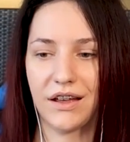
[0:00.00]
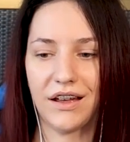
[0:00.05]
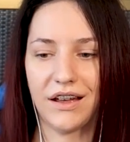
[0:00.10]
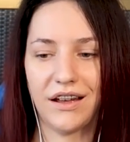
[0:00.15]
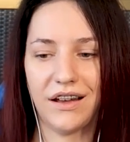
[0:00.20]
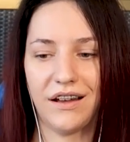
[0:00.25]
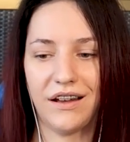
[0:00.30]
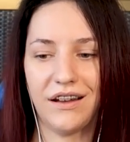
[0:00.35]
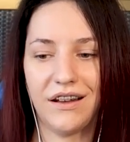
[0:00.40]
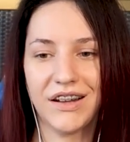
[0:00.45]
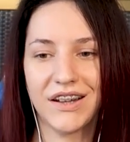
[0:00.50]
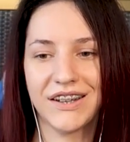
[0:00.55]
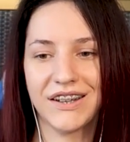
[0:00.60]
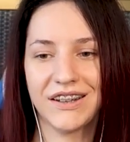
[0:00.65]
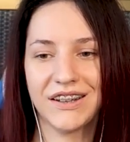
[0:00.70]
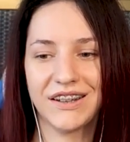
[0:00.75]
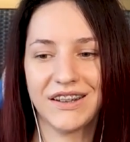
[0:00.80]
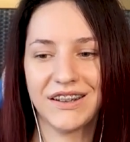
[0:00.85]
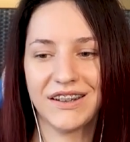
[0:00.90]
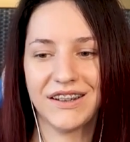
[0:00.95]

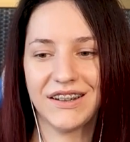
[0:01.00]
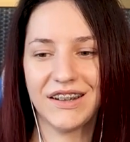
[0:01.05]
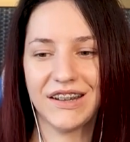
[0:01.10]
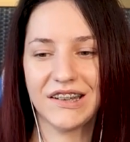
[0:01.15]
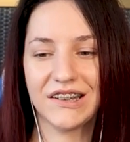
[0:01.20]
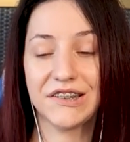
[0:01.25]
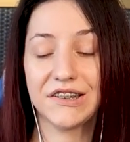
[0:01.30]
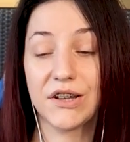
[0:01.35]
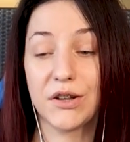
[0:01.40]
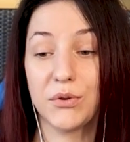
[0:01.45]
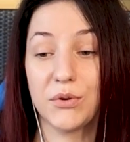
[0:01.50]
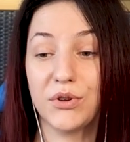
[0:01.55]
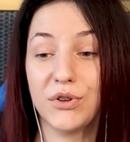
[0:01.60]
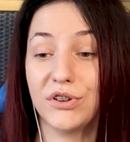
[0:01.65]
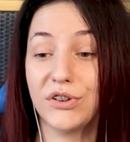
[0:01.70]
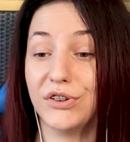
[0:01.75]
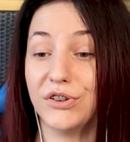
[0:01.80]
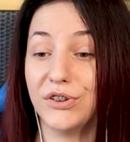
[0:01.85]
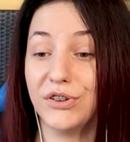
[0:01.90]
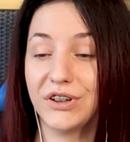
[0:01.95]
So you
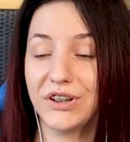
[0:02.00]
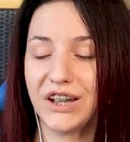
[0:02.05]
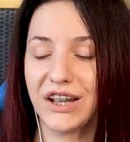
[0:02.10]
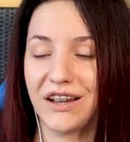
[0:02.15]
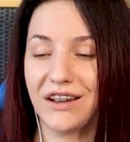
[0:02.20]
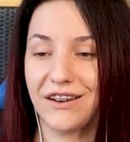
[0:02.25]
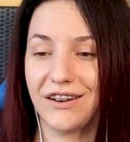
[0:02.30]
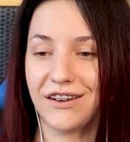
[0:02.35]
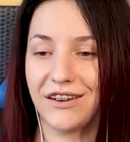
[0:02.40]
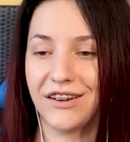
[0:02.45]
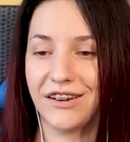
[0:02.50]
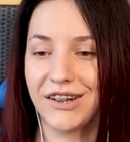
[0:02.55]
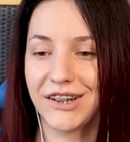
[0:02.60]
do care.